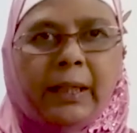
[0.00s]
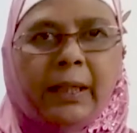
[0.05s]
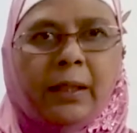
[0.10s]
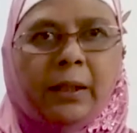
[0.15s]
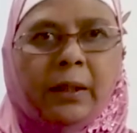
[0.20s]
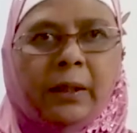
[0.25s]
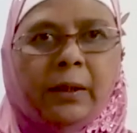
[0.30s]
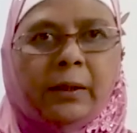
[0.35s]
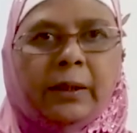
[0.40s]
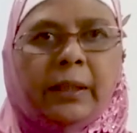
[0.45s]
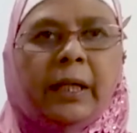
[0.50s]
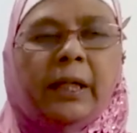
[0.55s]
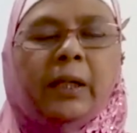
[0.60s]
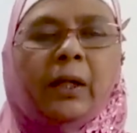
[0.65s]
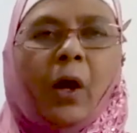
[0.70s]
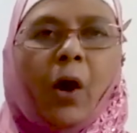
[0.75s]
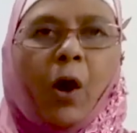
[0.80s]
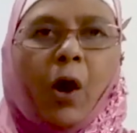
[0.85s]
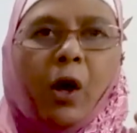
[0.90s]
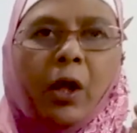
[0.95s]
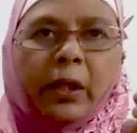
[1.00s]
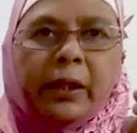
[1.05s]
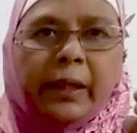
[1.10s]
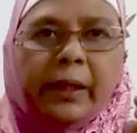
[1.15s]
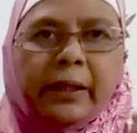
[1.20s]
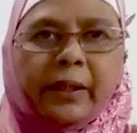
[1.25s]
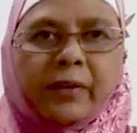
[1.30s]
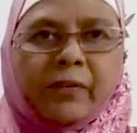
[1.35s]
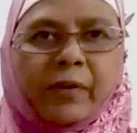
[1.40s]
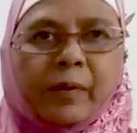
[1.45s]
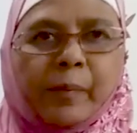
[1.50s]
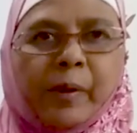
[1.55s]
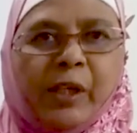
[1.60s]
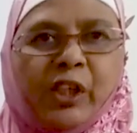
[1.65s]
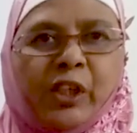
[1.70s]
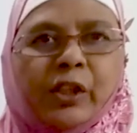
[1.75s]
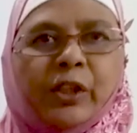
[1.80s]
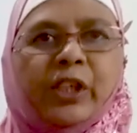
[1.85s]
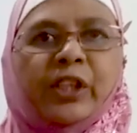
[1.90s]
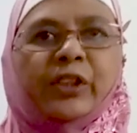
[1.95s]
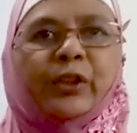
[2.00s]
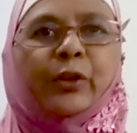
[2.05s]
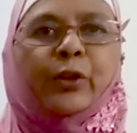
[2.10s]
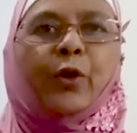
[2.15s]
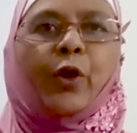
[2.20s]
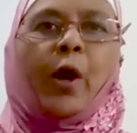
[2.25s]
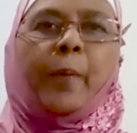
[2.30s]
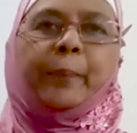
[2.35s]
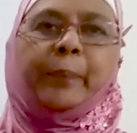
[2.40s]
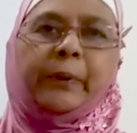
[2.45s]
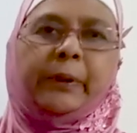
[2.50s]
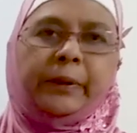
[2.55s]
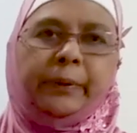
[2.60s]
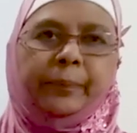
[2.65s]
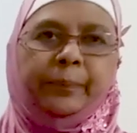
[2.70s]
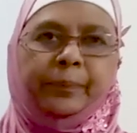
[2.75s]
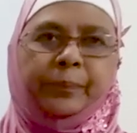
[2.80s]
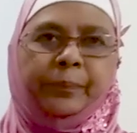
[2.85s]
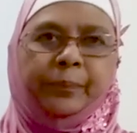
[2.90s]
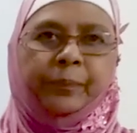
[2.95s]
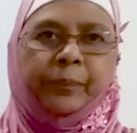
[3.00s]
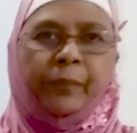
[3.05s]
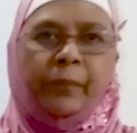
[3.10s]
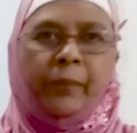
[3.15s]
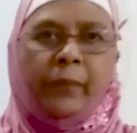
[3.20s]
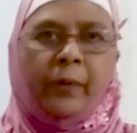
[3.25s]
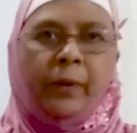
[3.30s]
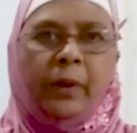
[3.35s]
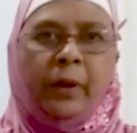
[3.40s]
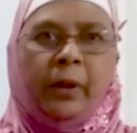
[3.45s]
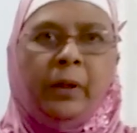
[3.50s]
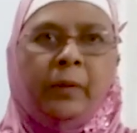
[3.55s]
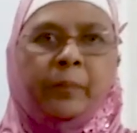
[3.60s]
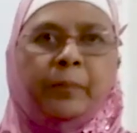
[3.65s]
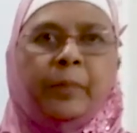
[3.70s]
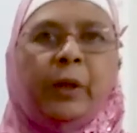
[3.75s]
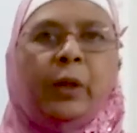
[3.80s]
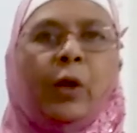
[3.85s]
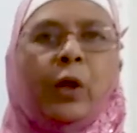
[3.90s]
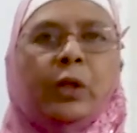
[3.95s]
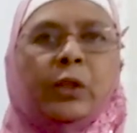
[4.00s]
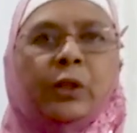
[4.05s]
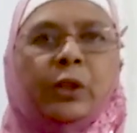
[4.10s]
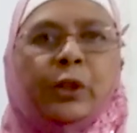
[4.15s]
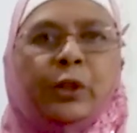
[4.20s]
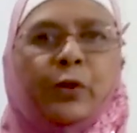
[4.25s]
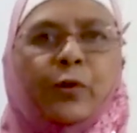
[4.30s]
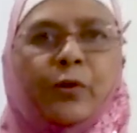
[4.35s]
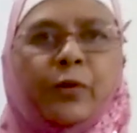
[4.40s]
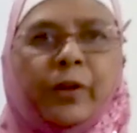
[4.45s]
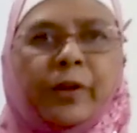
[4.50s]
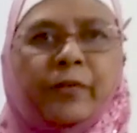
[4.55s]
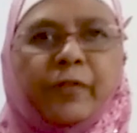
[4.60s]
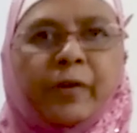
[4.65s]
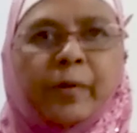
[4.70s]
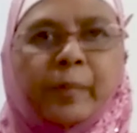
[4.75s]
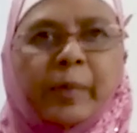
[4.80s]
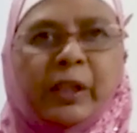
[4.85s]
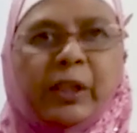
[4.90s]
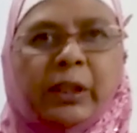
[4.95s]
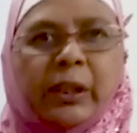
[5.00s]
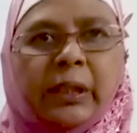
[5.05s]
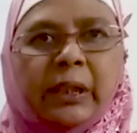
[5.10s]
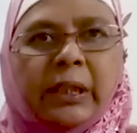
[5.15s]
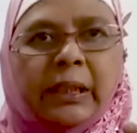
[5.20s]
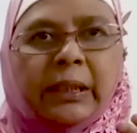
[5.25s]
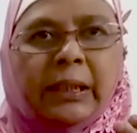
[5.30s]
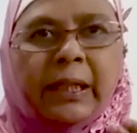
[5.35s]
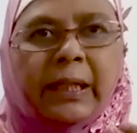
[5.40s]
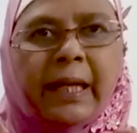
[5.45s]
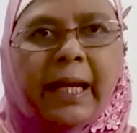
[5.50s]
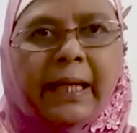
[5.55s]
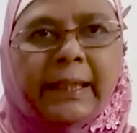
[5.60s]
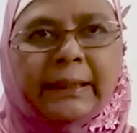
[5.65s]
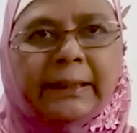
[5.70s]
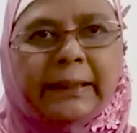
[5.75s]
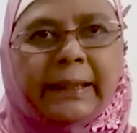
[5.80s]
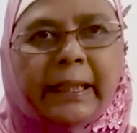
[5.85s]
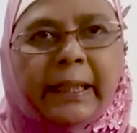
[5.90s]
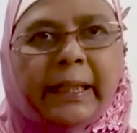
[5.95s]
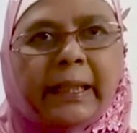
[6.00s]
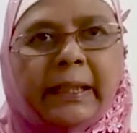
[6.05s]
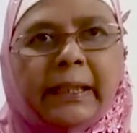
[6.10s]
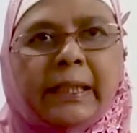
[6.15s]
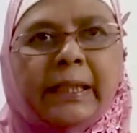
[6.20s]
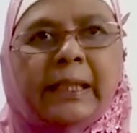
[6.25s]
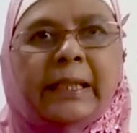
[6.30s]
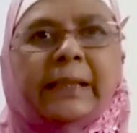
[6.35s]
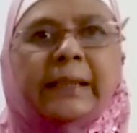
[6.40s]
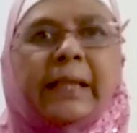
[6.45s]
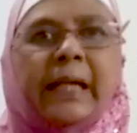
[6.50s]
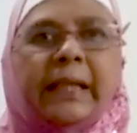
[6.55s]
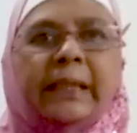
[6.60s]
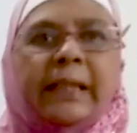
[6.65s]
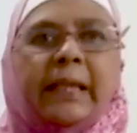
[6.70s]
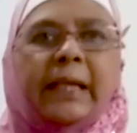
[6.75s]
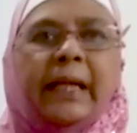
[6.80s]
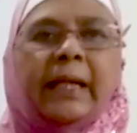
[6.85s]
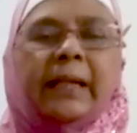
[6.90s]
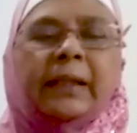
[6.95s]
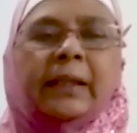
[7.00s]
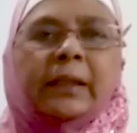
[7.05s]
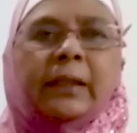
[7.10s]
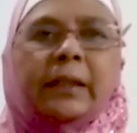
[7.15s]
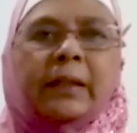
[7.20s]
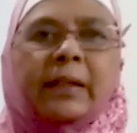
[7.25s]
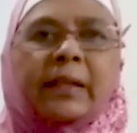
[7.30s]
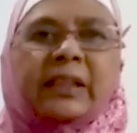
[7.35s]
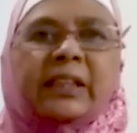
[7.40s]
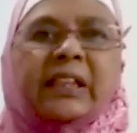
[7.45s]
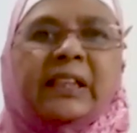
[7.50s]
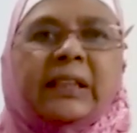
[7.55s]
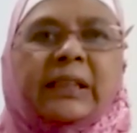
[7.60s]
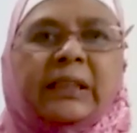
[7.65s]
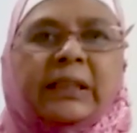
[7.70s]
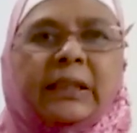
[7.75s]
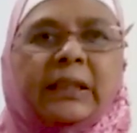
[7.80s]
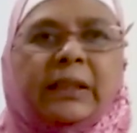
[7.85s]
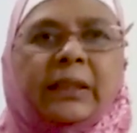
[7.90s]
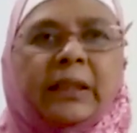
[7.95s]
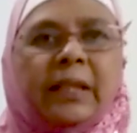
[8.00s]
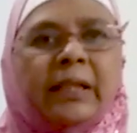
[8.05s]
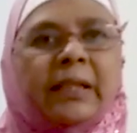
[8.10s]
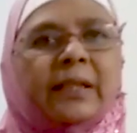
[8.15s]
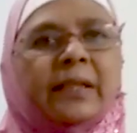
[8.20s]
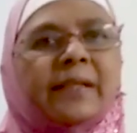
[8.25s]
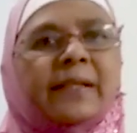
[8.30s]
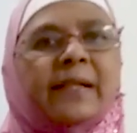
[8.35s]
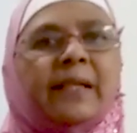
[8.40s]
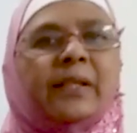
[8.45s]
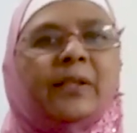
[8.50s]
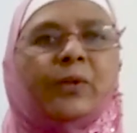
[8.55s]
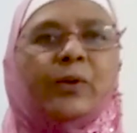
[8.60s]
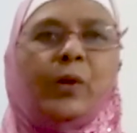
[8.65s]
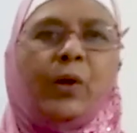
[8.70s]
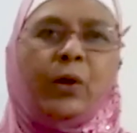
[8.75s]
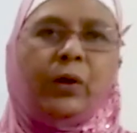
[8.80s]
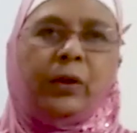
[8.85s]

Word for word: then all that information is dropped. Because new information in the next second is getting registered in the sense organ.